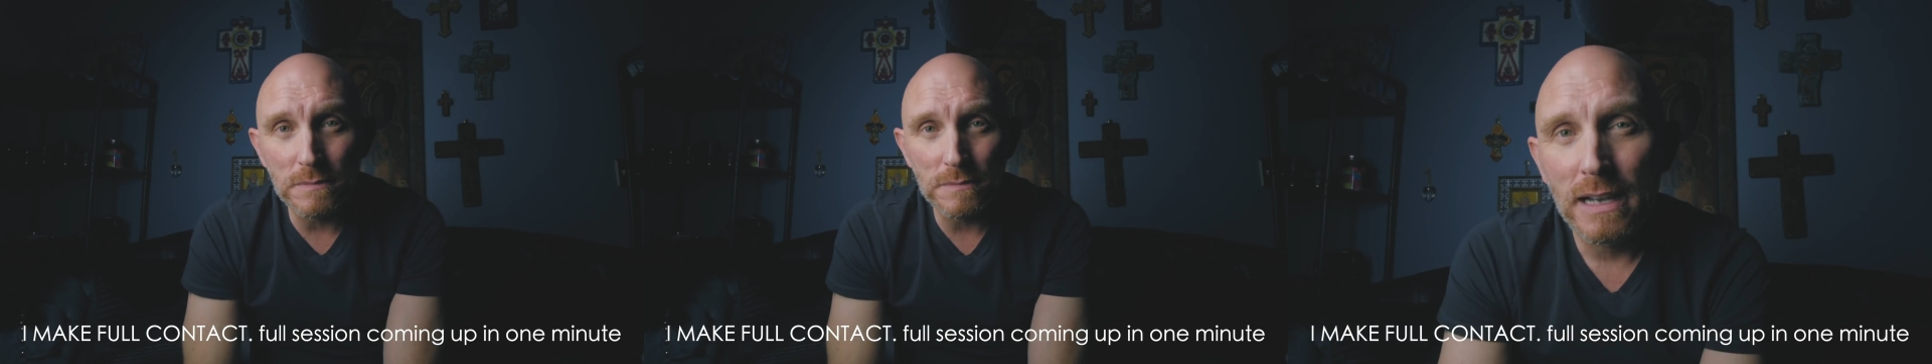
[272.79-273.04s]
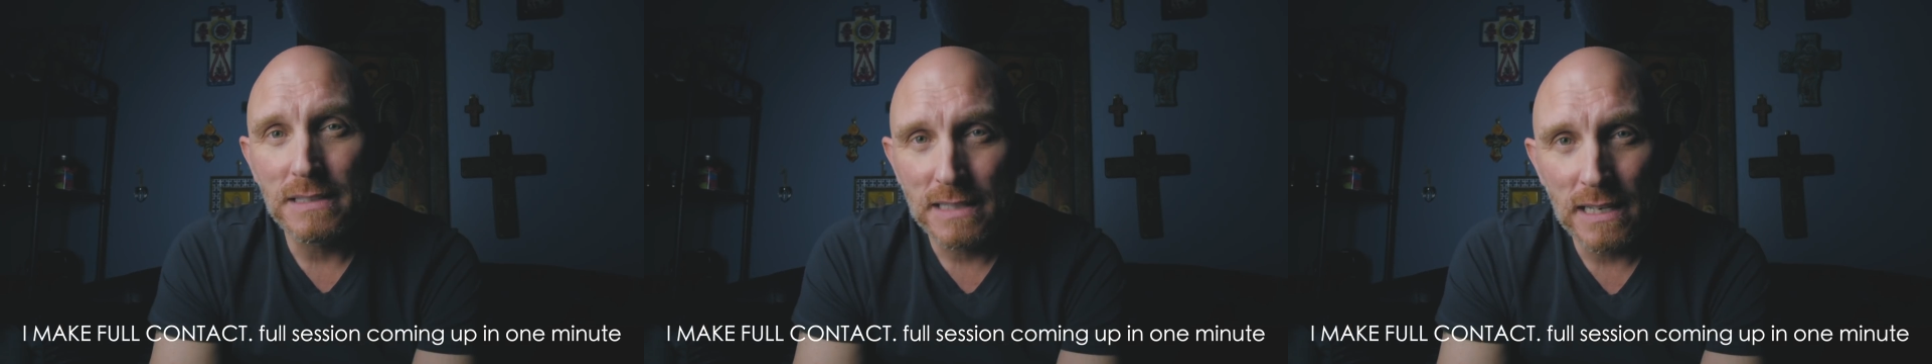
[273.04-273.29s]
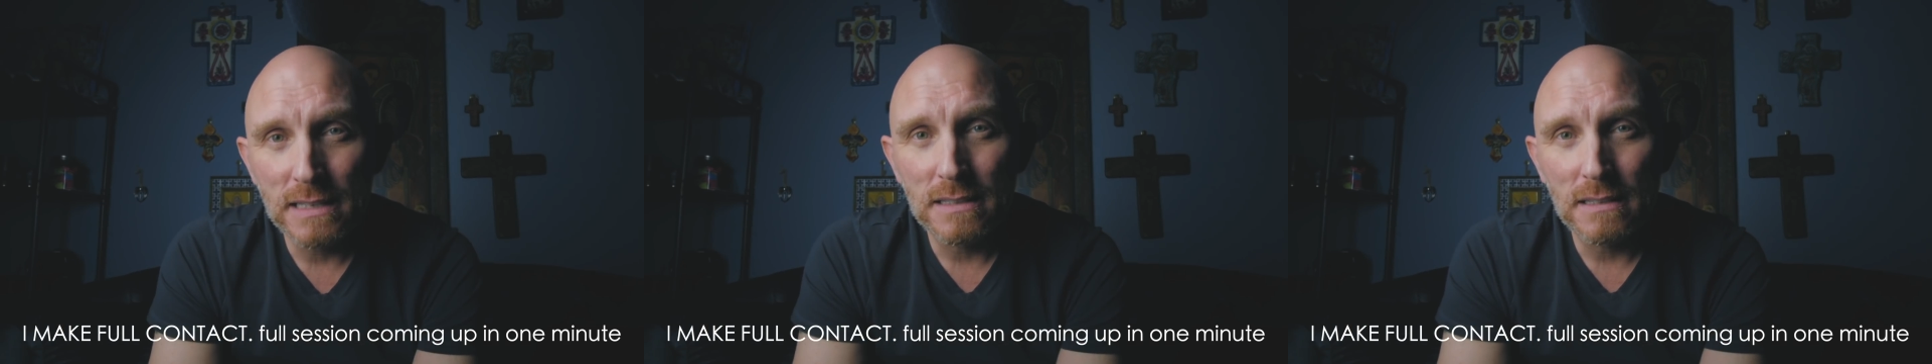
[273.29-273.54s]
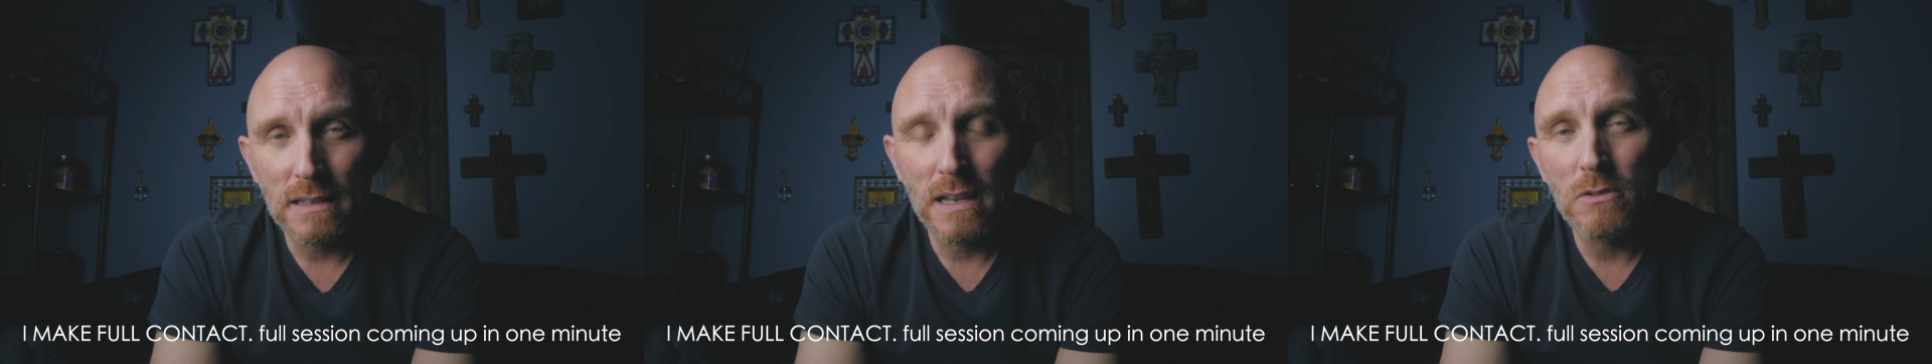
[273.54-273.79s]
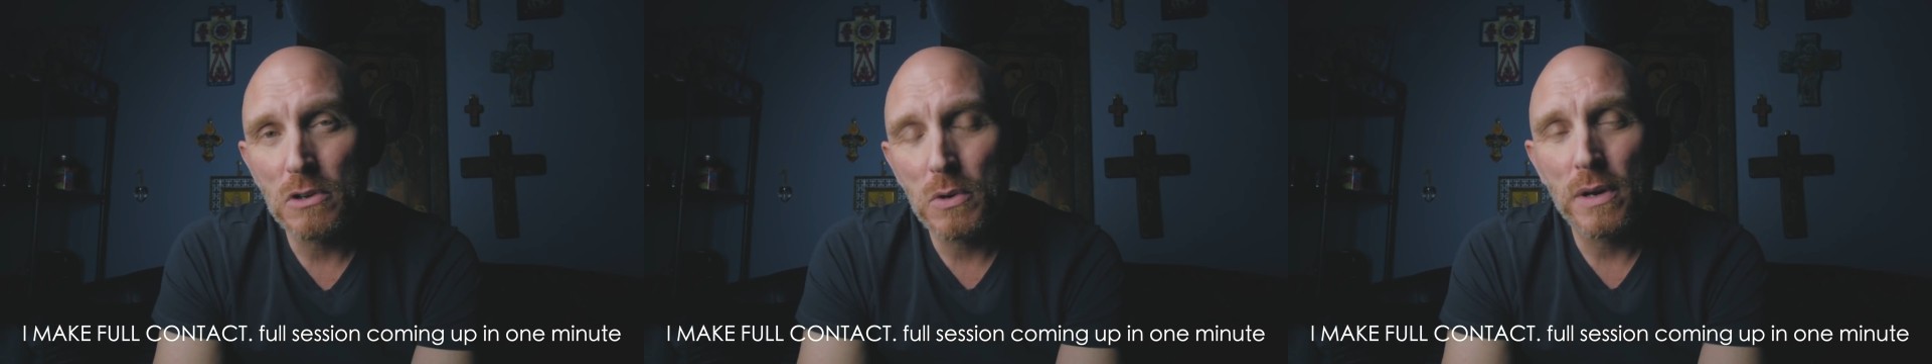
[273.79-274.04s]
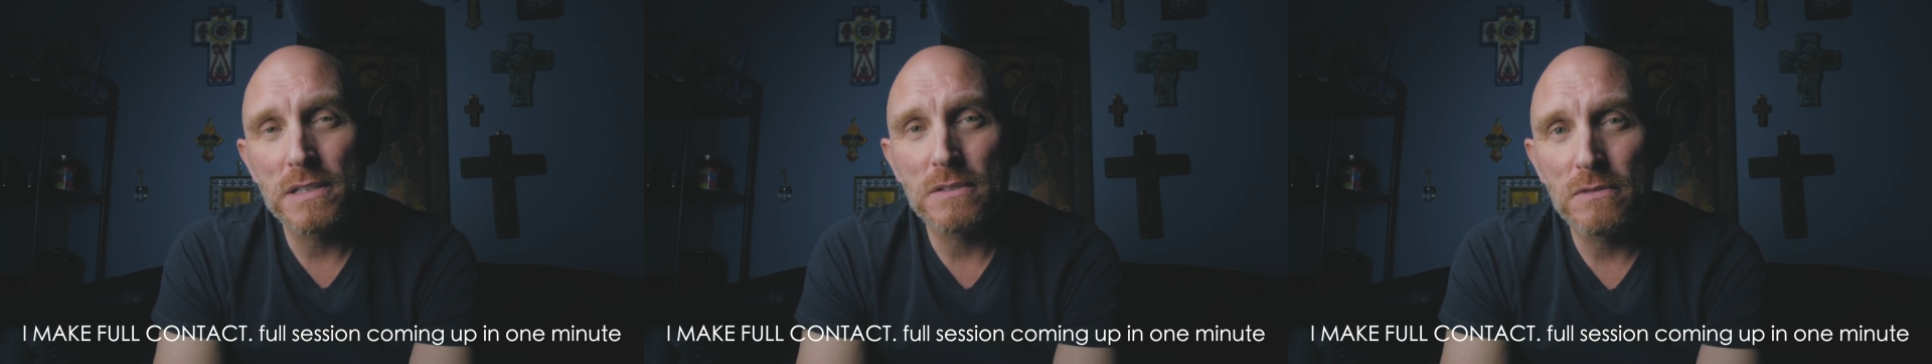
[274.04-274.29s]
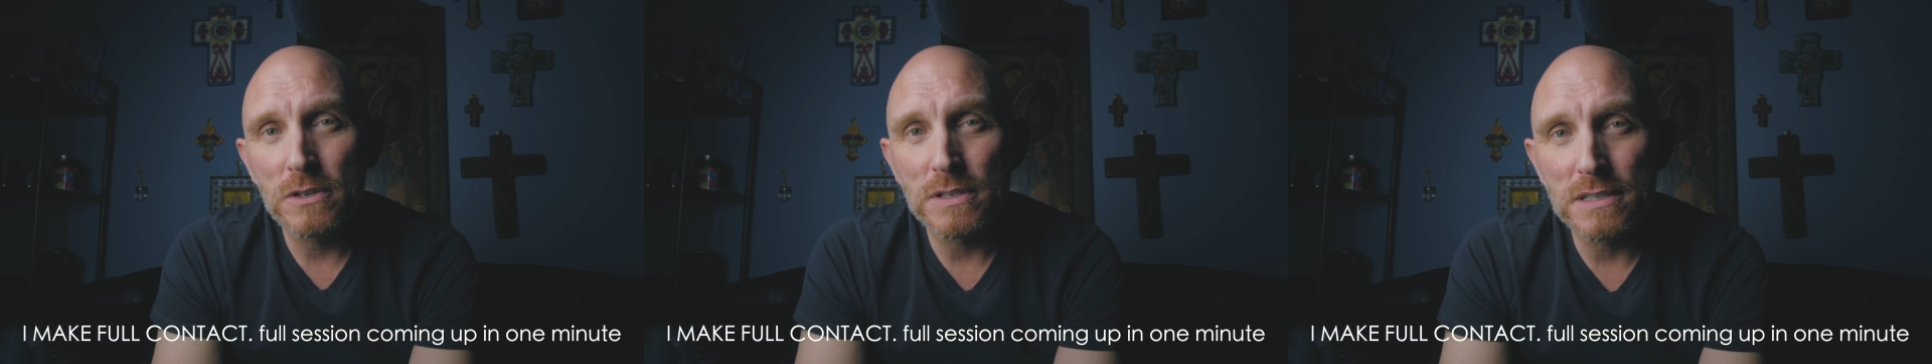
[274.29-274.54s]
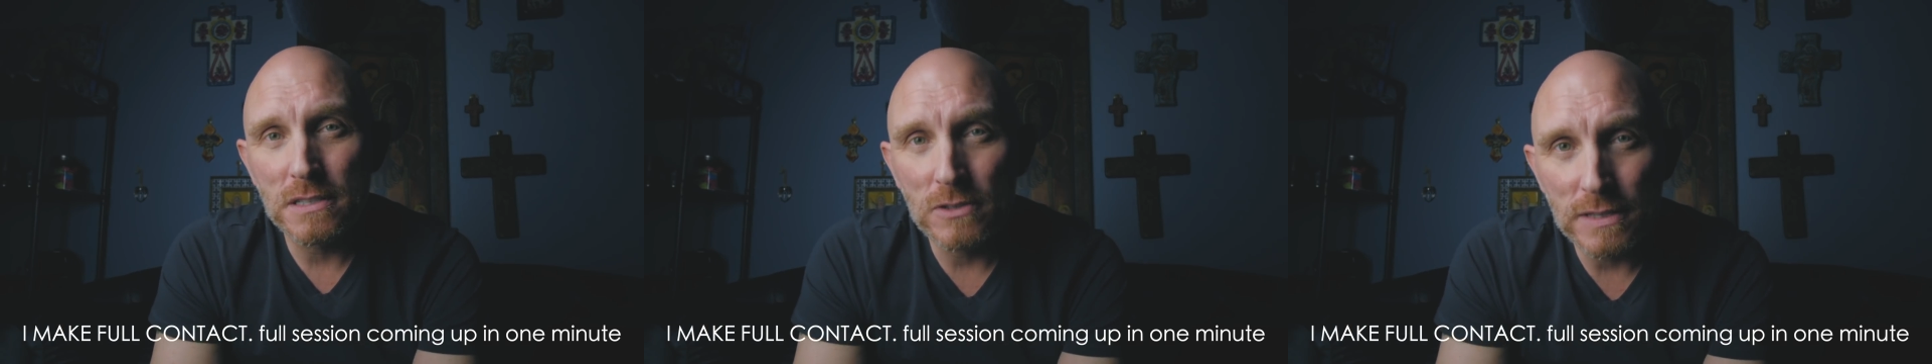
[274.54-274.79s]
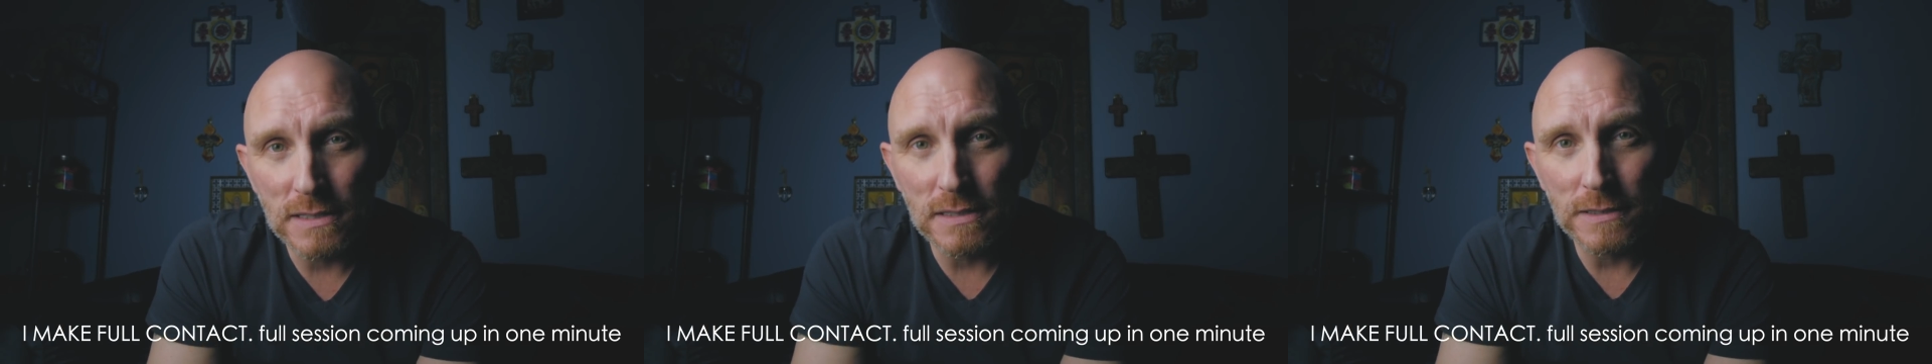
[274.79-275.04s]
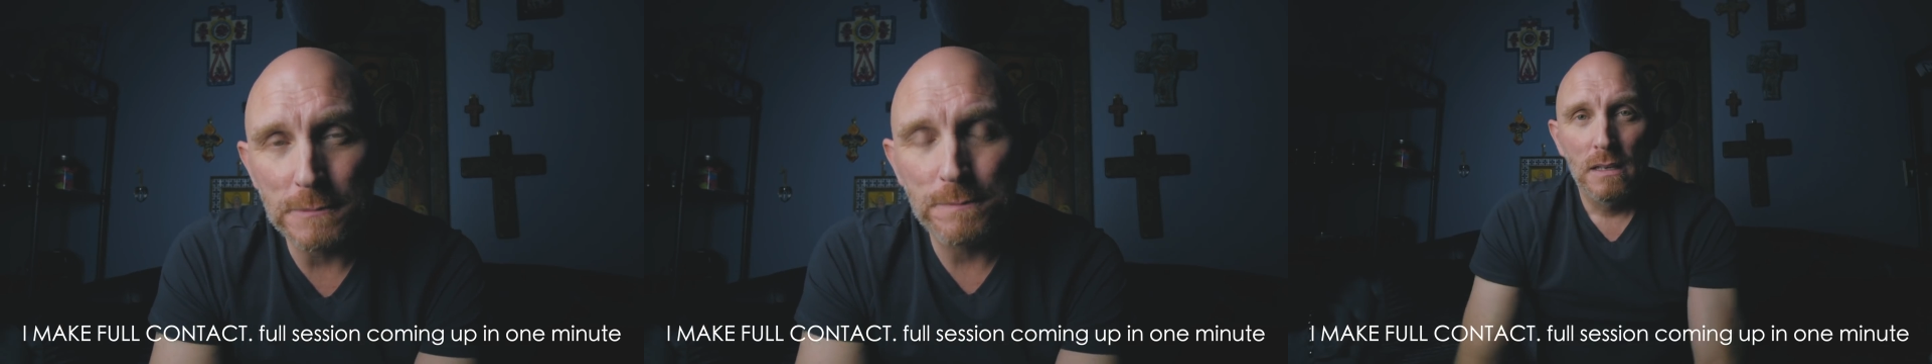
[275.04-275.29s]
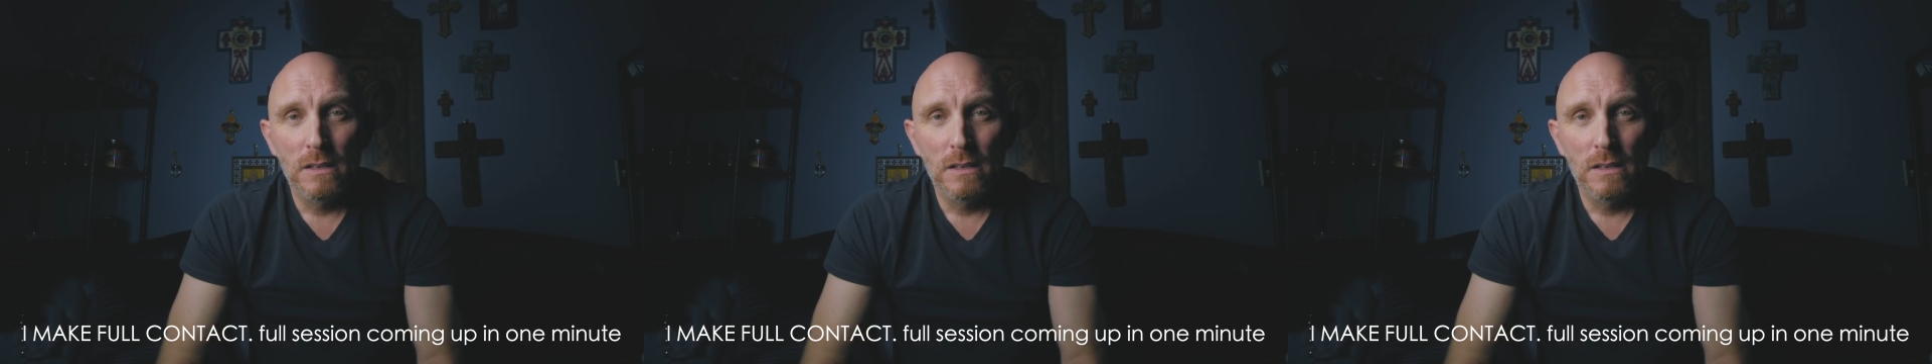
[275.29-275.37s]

I take that request very seriously.